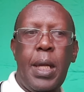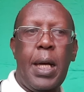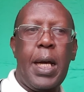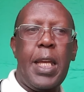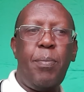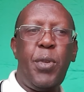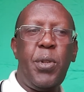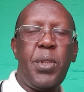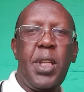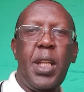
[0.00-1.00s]
I am
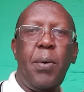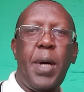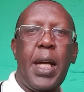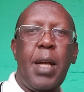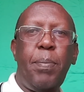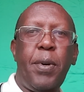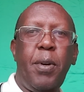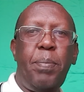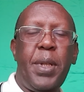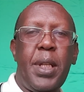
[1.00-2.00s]
using the word
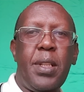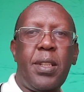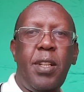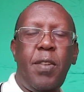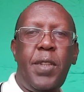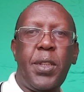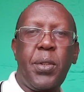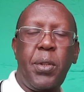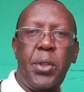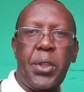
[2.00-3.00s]
appropriate
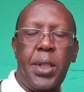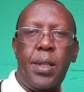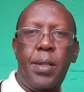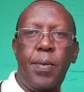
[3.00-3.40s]
self-disclosure.